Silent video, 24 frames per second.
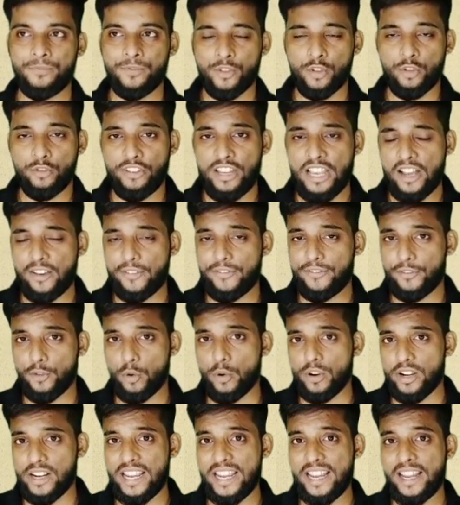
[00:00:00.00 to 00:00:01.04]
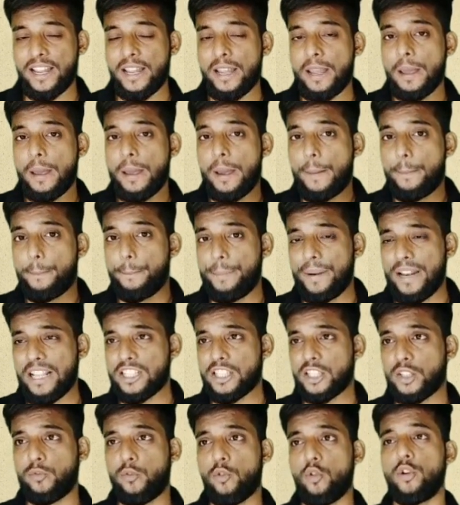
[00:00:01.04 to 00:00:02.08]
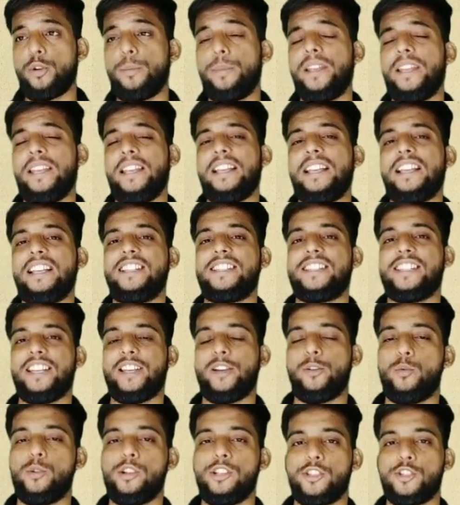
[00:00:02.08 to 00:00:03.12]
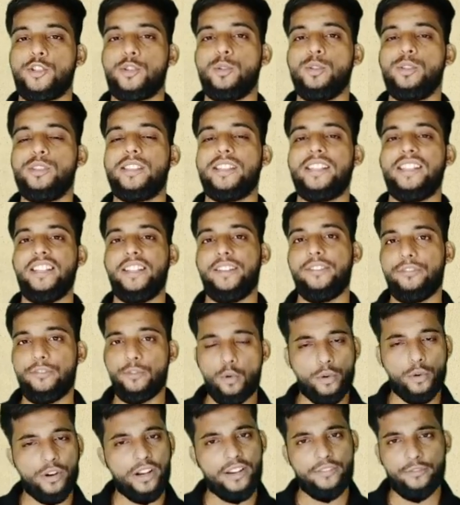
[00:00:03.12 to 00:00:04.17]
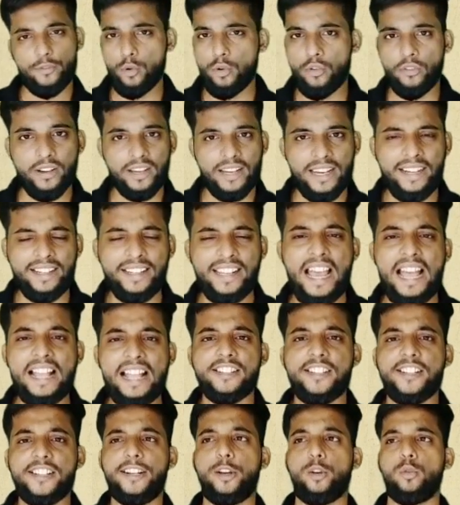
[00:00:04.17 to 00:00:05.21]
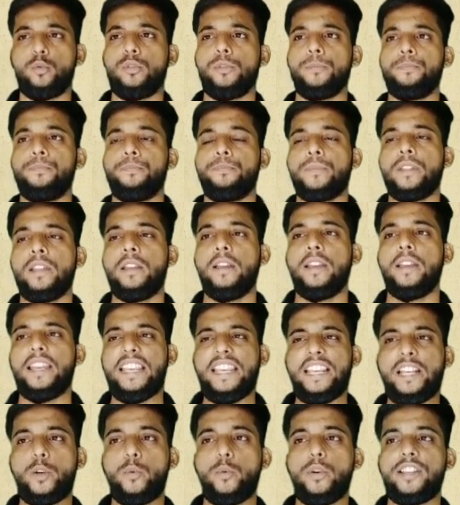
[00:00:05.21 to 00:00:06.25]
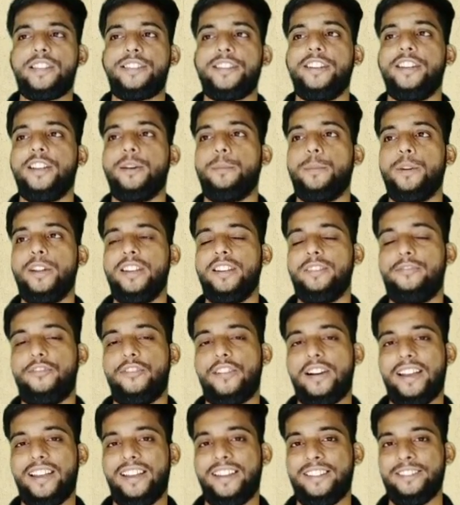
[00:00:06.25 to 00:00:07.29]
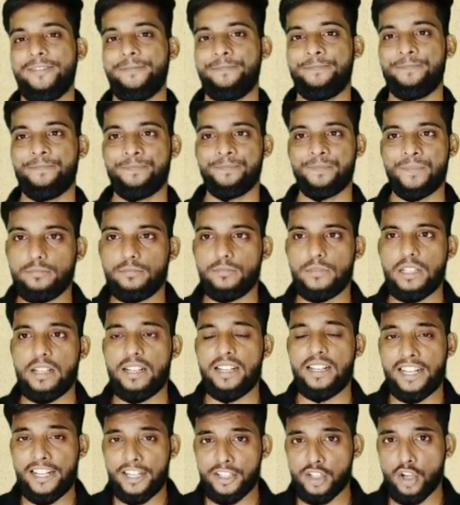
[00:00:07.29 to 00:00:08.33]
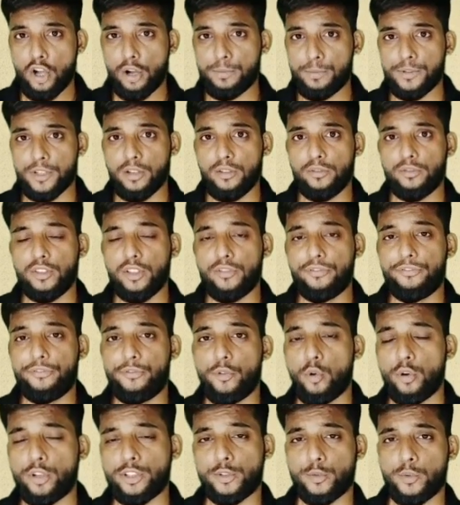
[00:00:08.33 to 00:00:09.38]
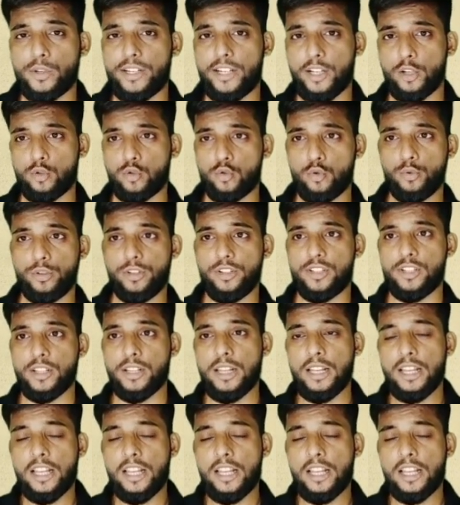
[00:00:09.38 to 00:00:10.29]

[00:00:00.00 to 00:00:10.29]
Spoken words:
So we have 4a plus 4b is equals to 3. 4 and 4 will get cancelled out. Equation number 5. Let us observe the fourth one now, students.